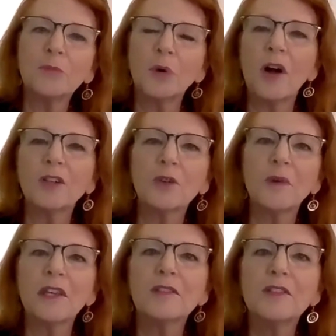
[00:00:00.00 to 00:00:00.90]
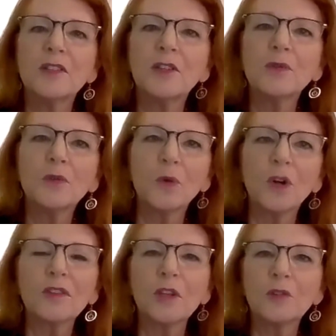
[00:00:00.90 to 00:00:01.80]
brought you into the
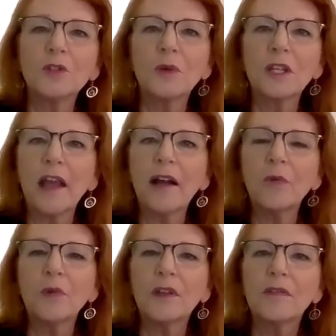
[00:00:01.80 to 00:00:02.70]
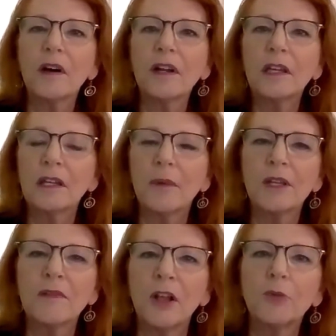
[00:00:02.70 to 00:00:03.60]
work that you're doing now with
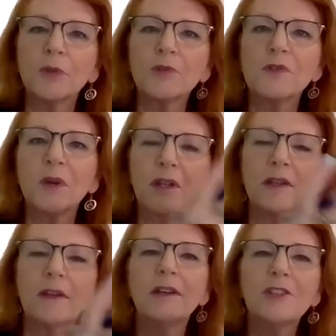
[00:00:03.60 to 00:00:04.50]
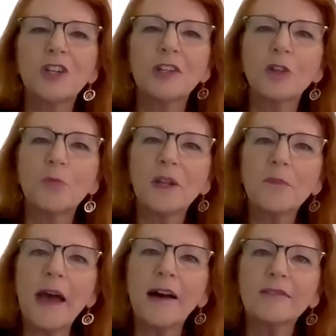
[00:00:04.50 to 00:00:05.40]
economic developers. But share a little bit
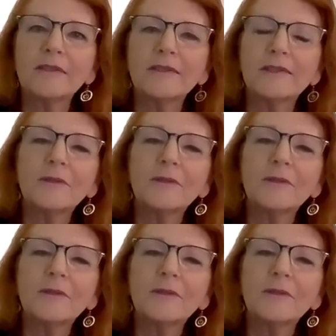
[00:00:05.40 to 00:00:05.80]
about